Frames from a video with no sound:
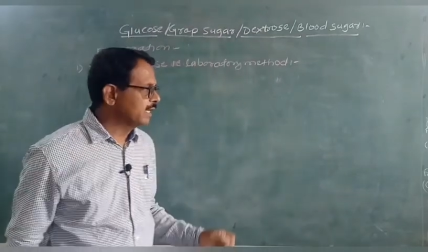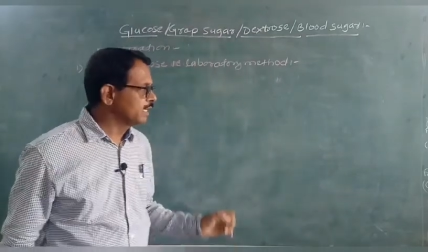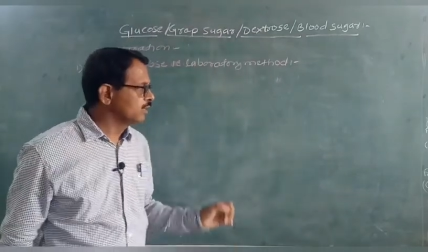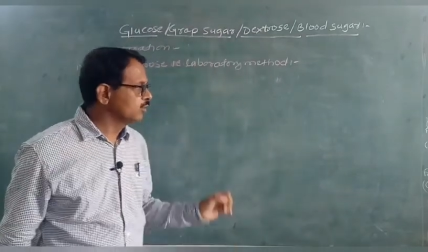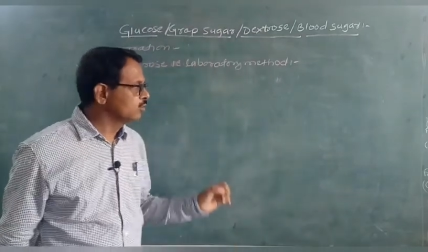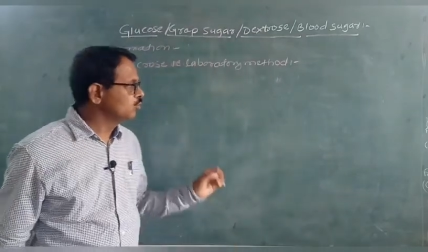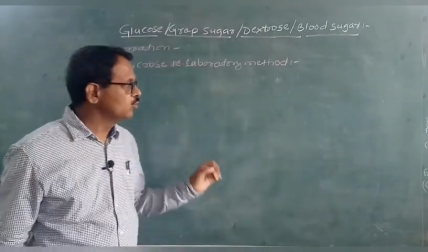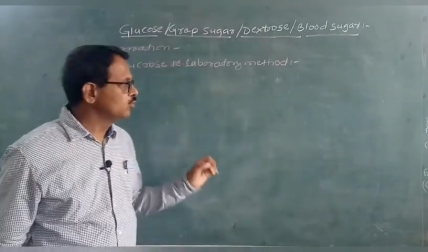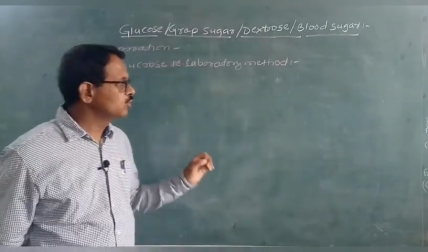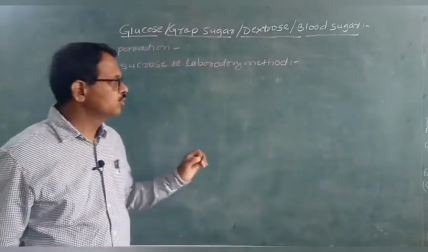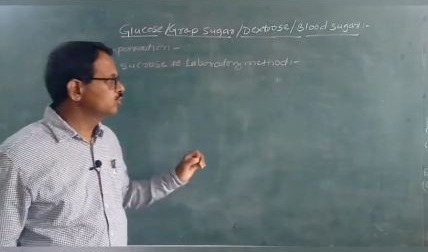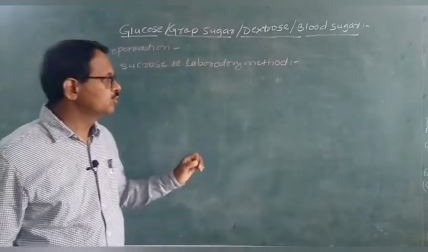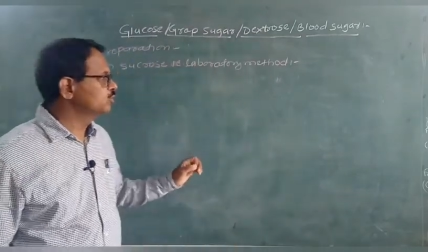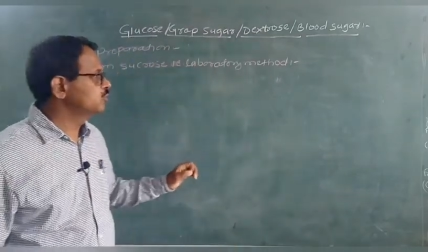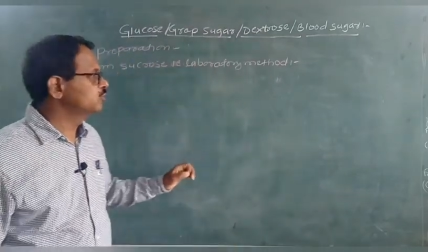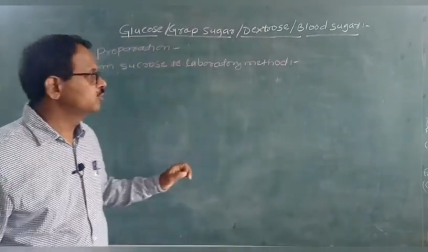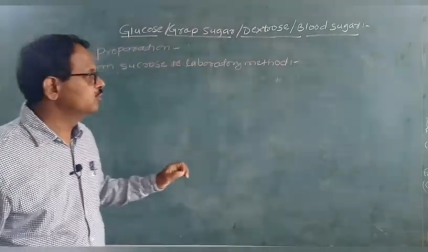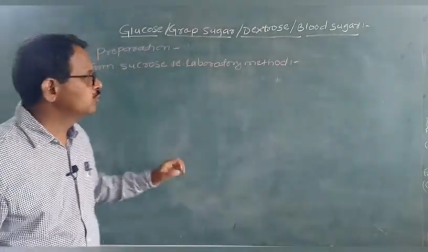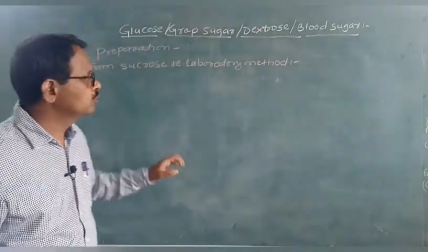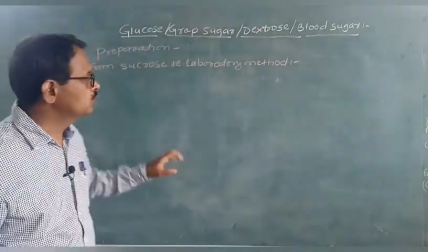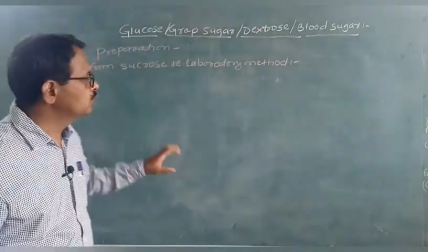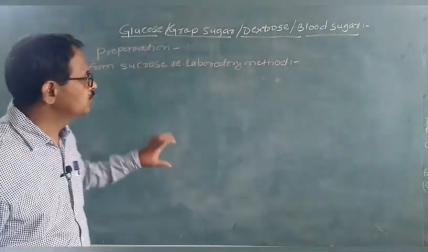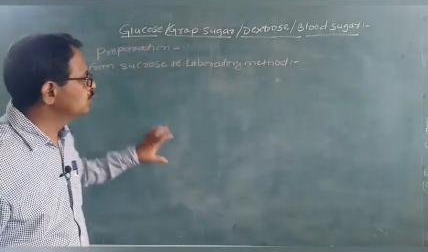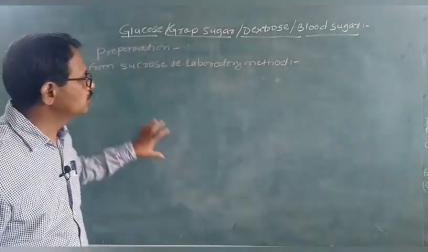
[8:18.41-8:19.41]
includes
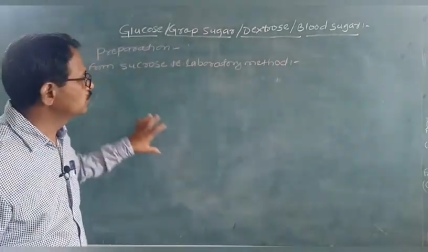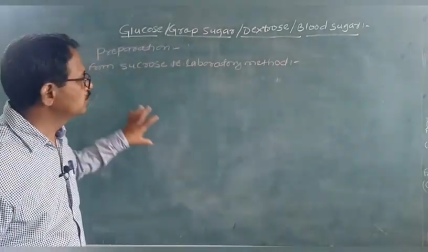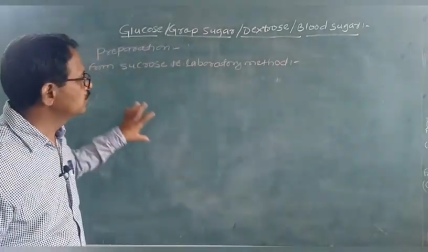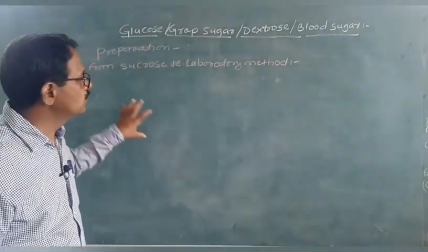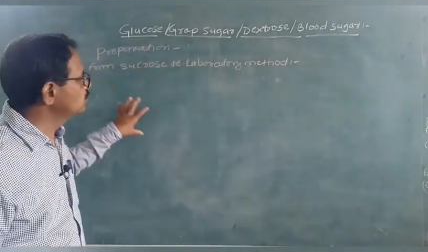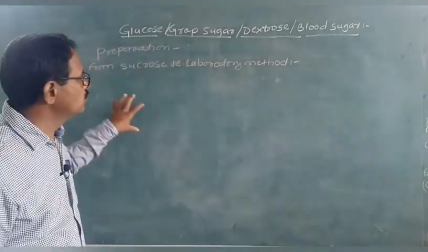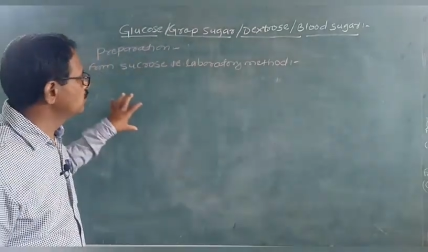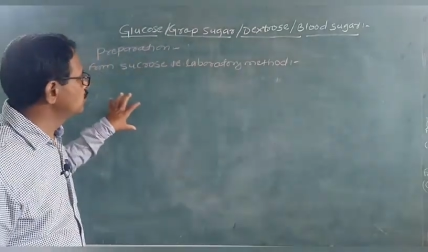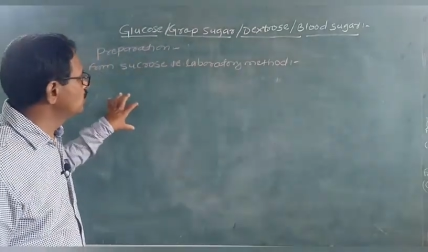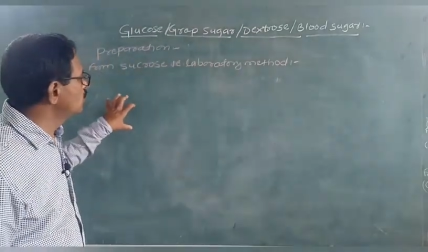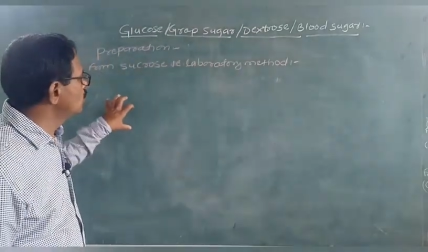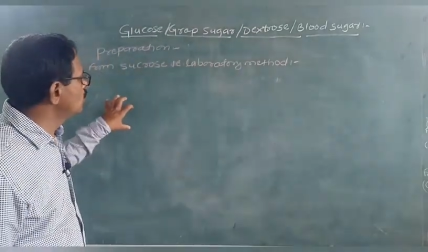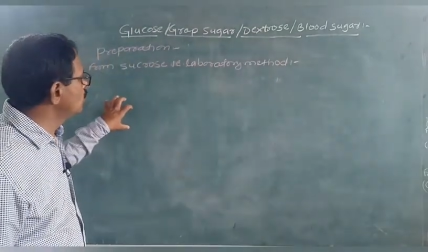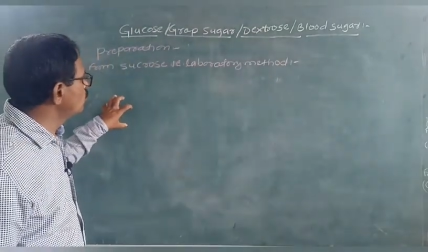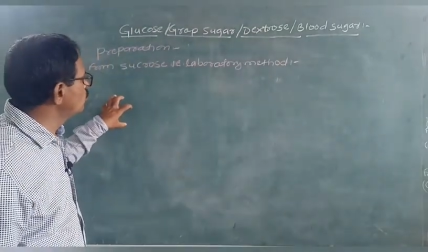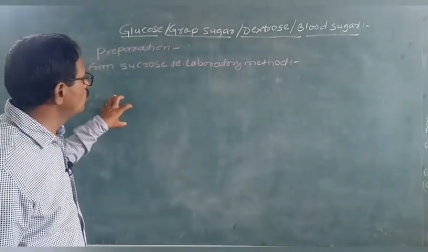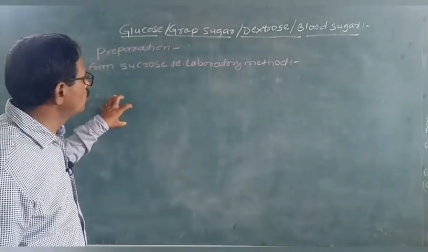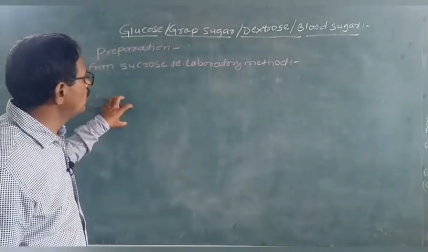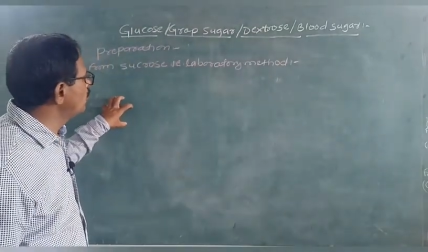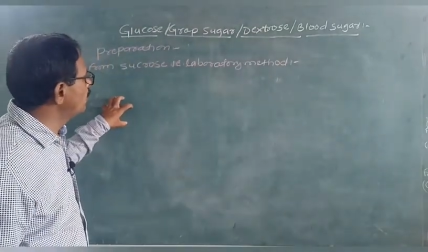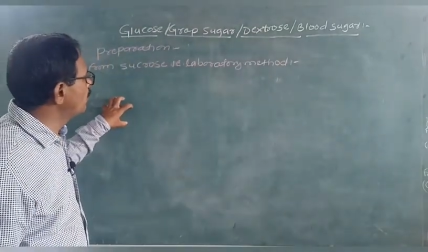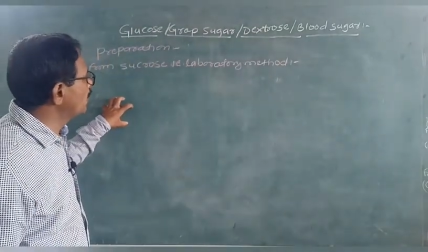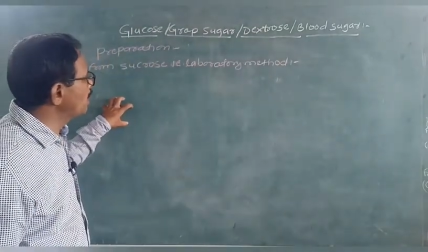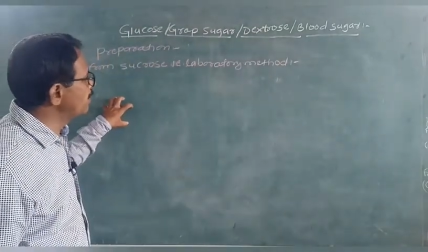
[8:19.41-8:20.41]

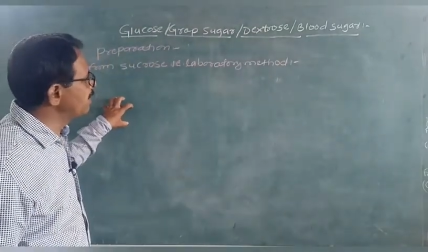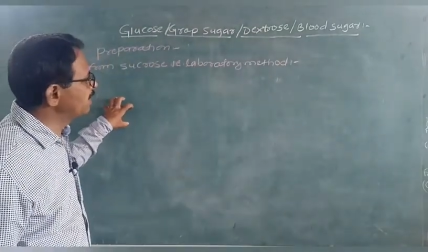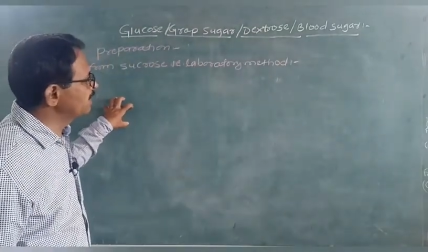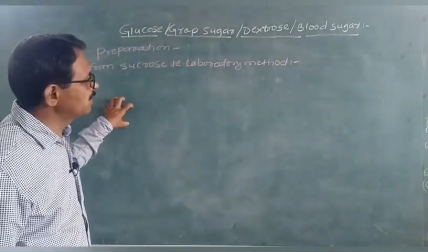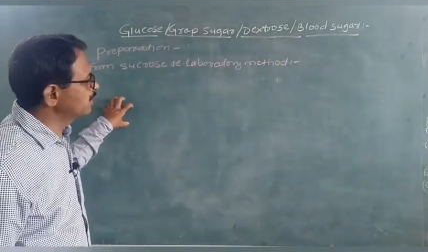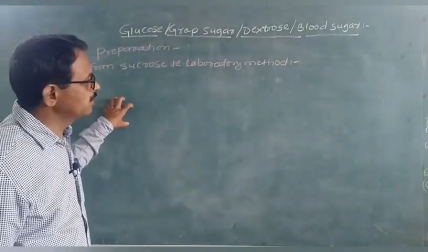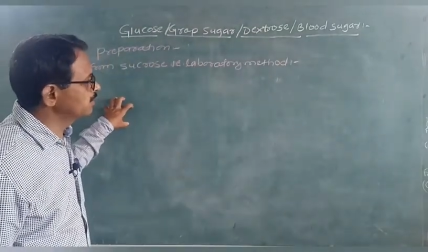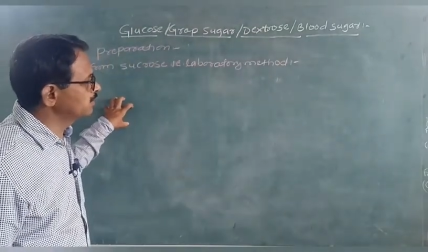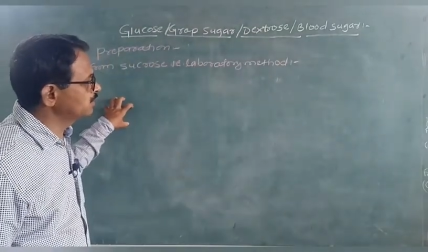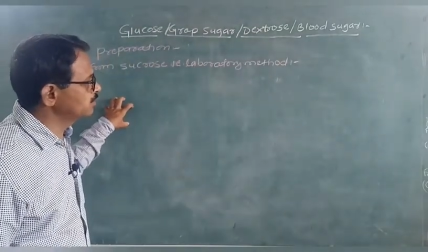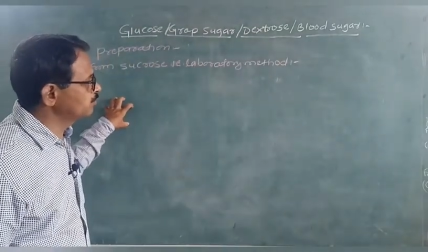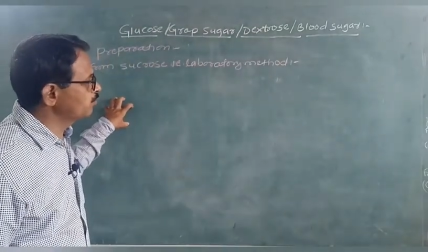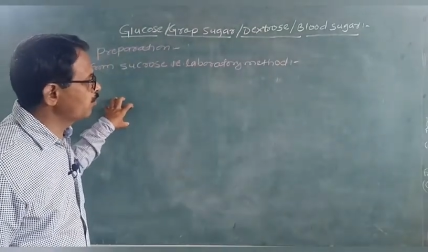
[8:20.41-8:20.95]
2 different methods